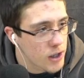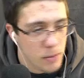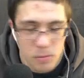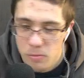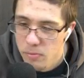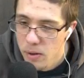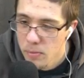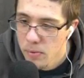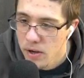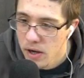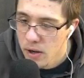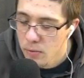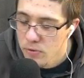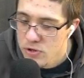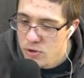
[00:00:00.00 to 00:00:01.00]
remembering, I
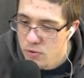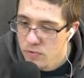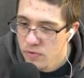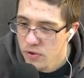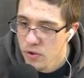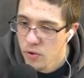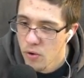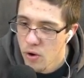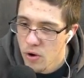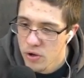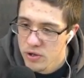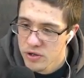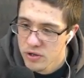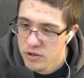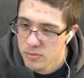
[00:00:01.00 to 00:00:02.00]
was going for the long
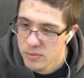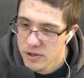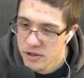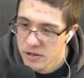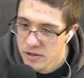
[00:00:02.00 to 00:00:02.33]
term here.